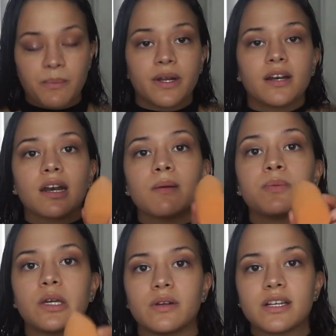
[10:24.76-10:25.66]
gonna put it on
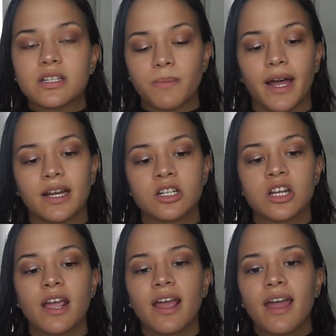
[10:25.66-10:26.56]
a beauty
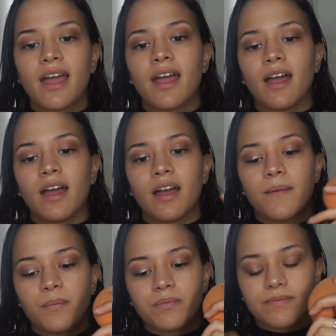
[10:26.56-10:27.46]
sponge.
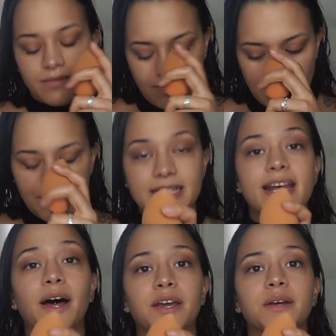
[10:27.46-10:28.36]
Let me
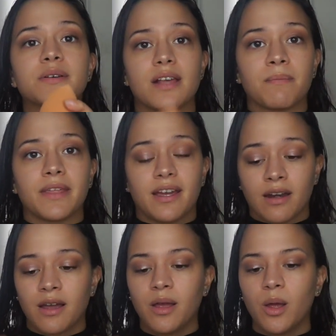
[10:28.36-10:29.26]
tell you
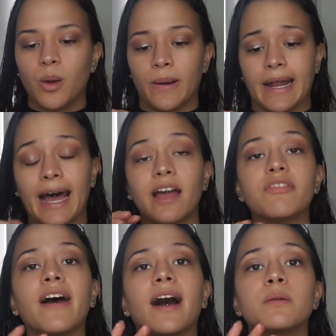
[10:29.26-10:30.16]
something. When I
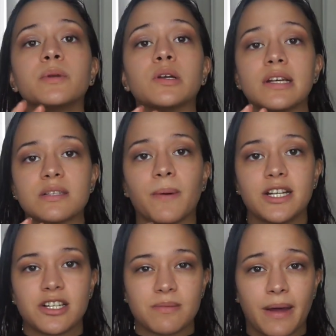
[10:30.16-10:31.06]
found beauty
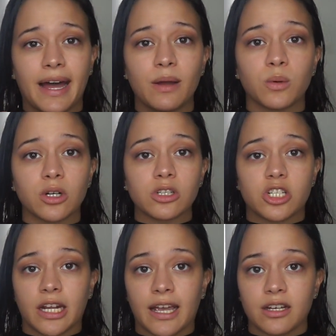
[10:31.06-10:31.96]
sponges, my world
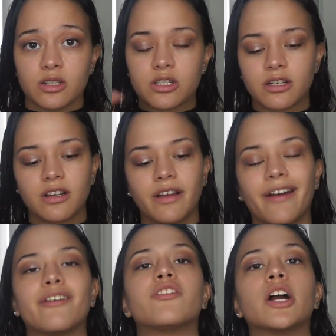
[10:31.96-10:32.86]
changed
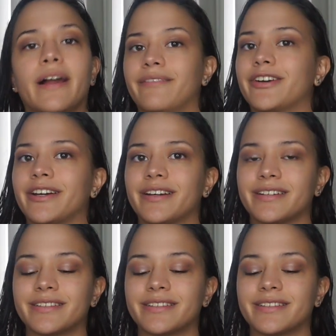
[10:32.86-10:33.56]
forever.